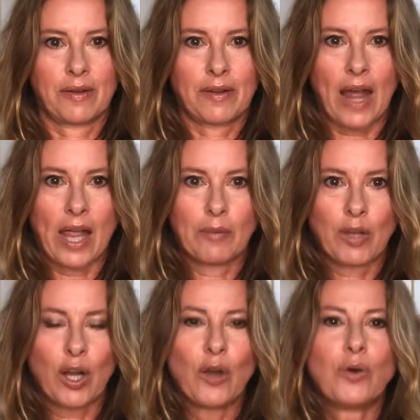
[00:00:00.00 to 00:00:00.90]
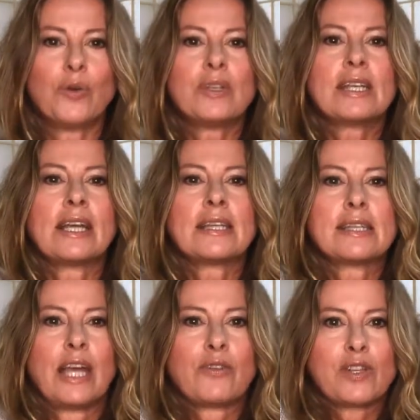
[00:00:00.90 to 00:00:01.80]
I am closing
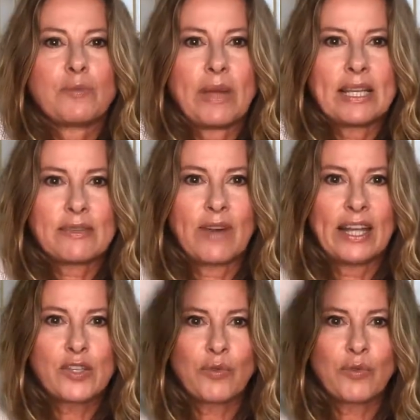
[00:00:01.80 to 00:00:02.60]
sacred space, right?